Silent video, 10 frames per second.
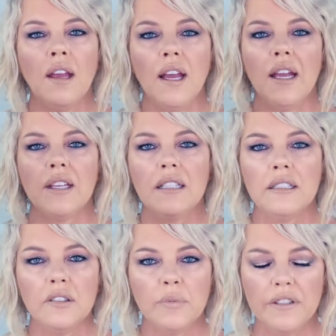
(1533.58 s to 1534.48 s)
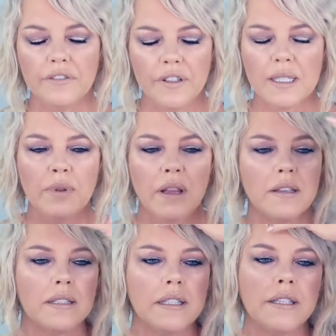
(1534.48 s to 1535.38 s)
And then a little bit of Fix
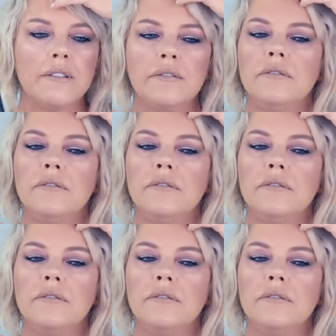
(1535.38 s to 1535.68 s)
Plus.